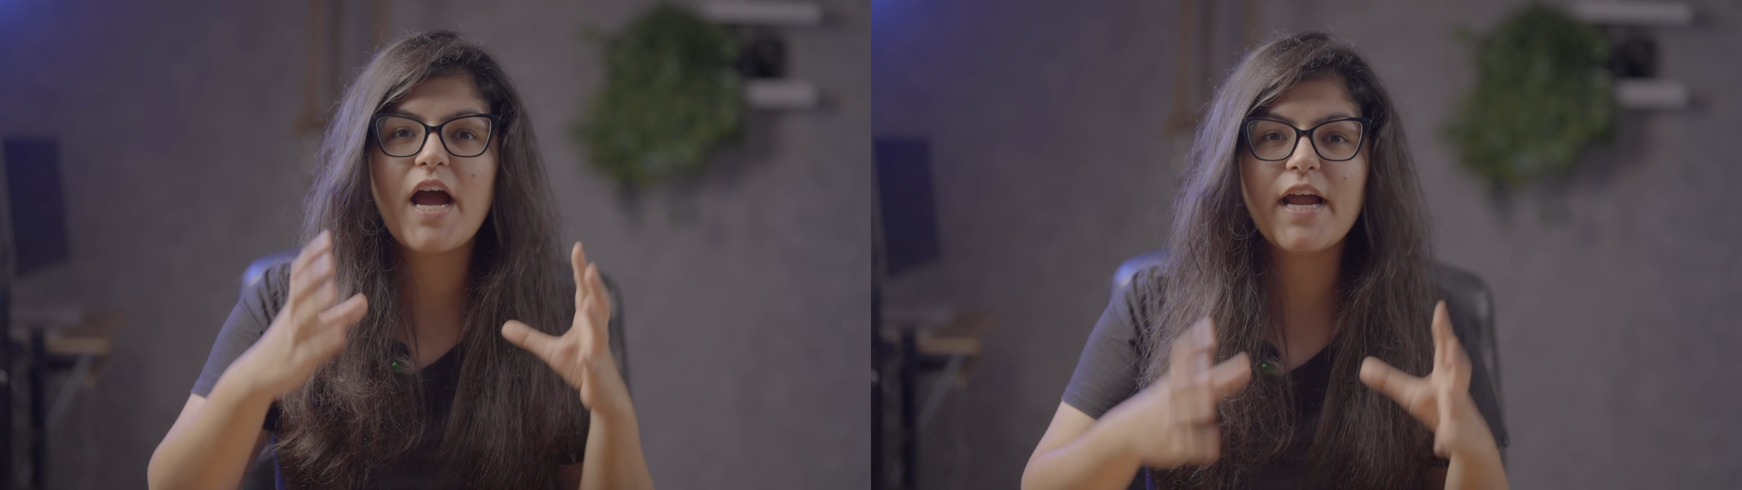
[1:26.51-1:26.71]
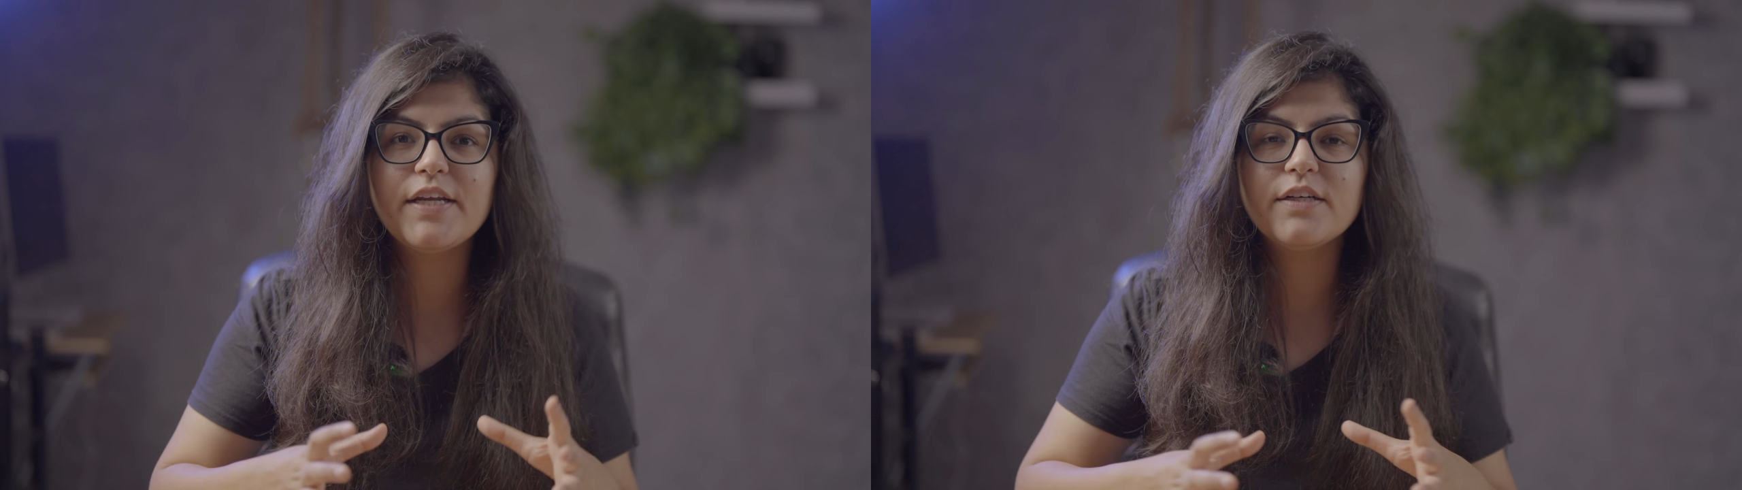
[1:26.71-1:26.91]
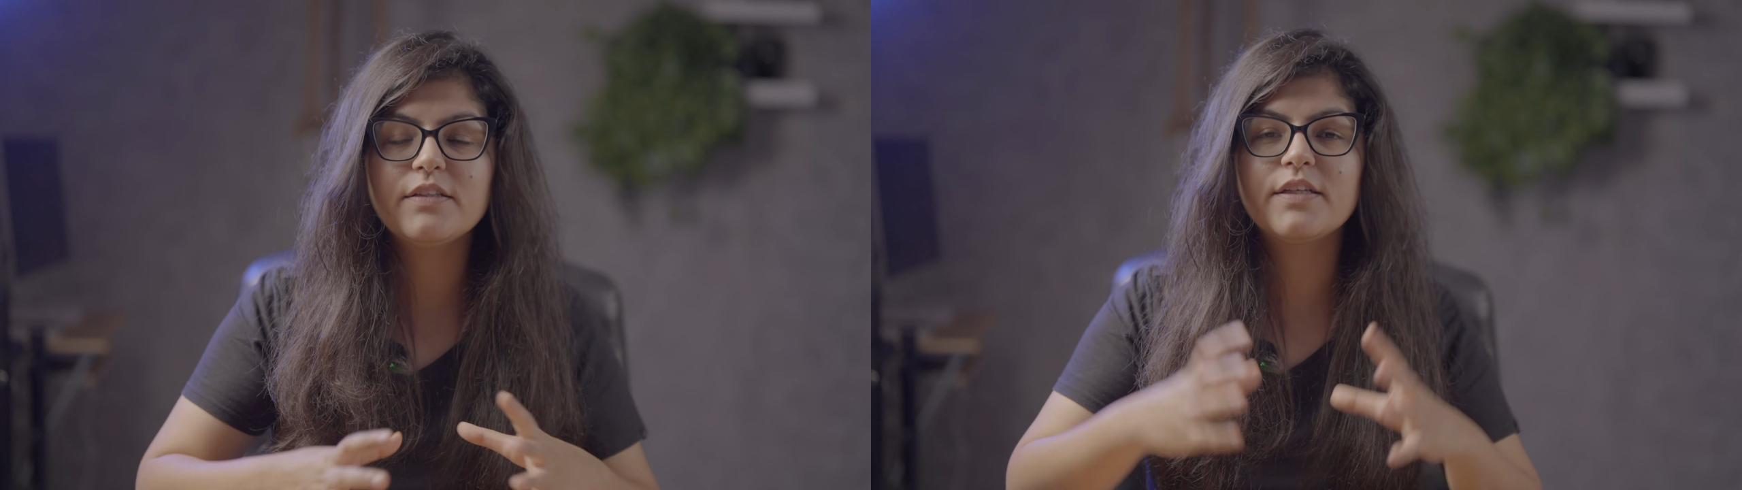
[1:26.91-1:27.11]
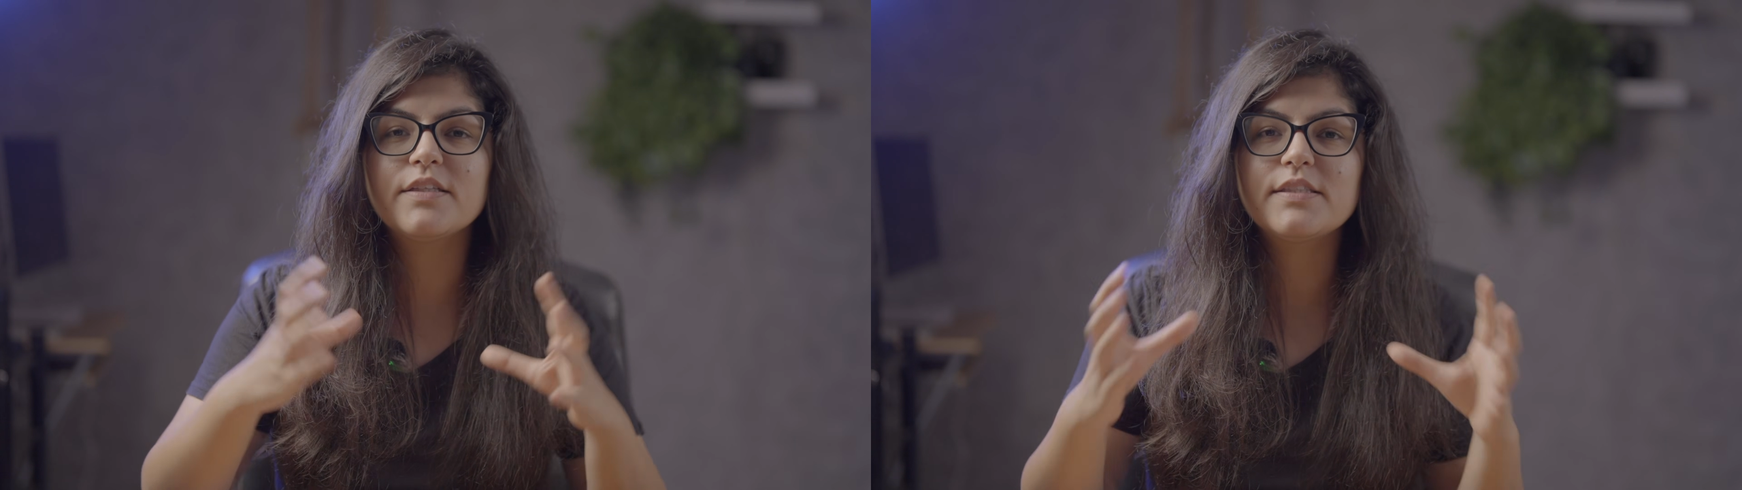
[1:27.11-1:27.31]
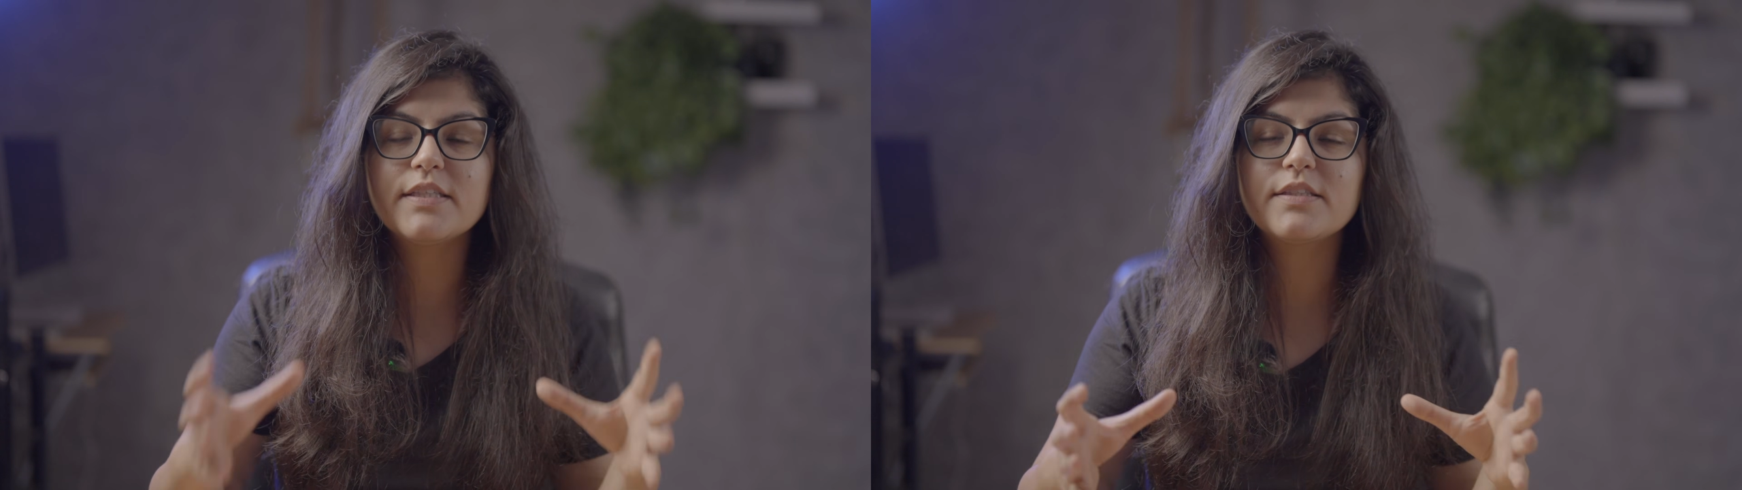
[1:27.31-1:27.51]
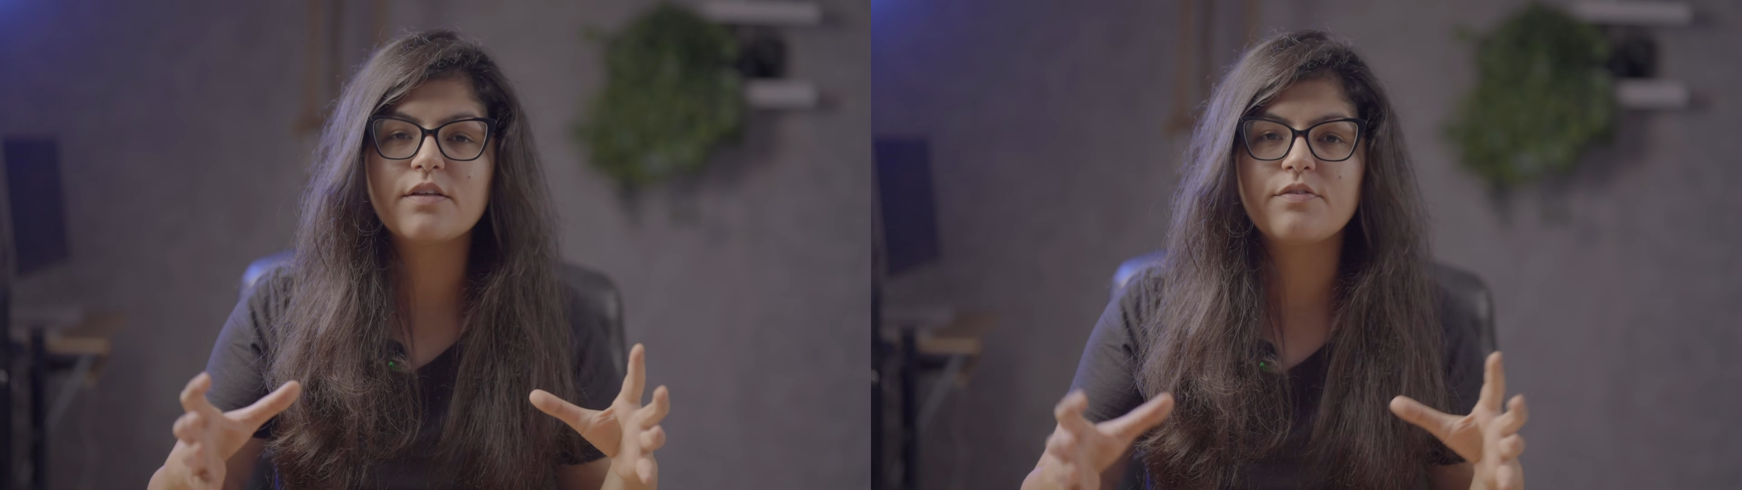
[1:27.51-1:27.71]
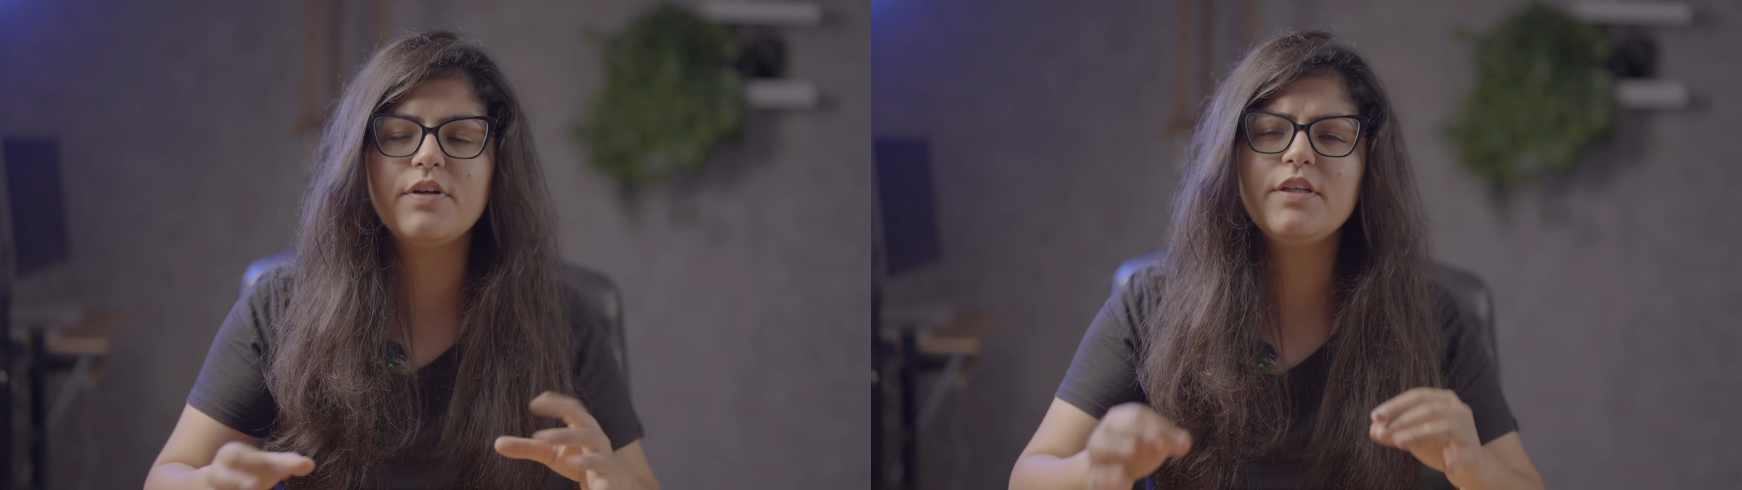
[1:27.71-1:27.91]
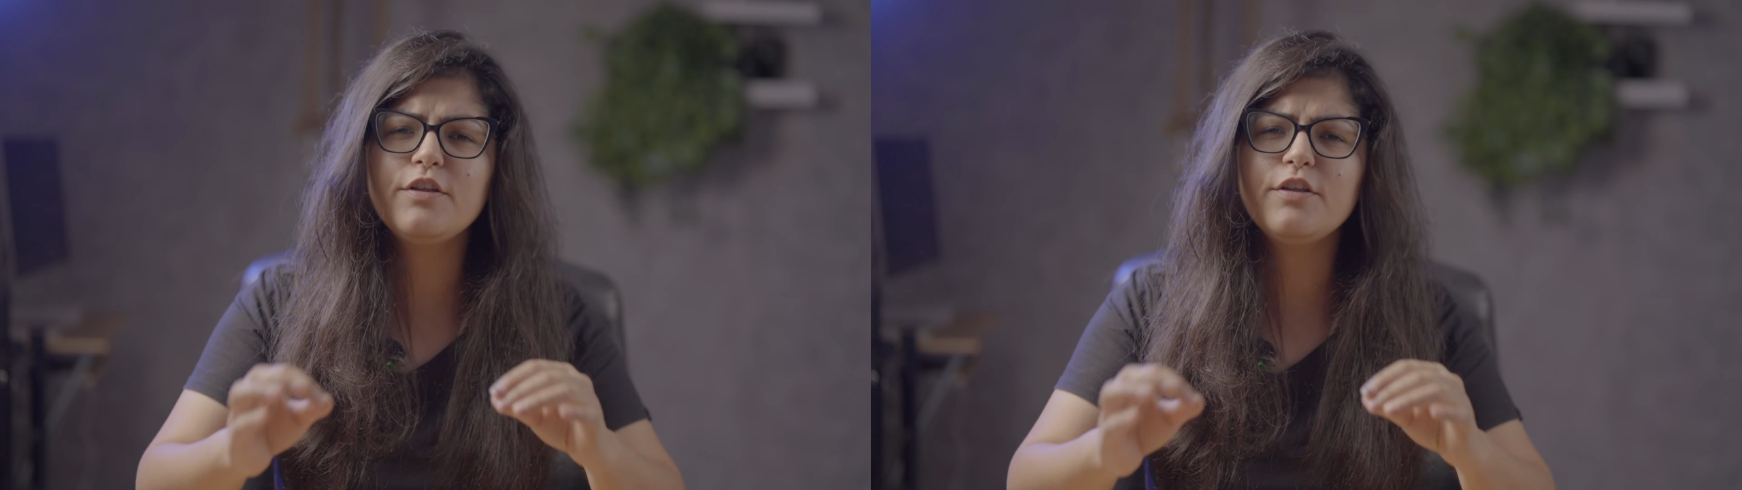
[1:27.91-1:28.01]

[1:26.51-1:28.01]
ideal than a 600